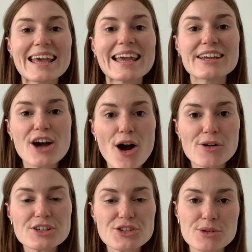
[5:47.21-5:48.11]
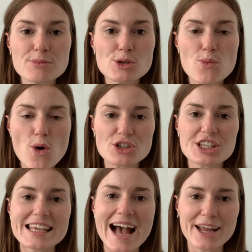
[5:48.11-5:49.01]
Encourage them to
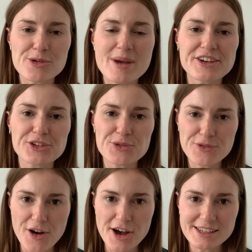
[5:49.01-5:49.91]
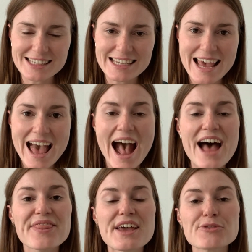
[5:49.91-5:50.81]
watch the animation first
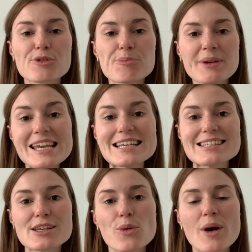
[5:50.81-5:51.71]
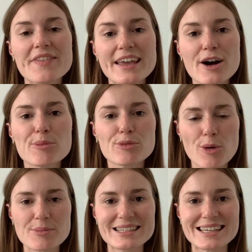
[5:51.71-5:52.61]
and then repeat when they are
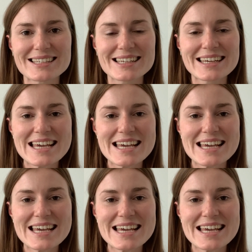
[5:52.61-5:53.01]
prompted.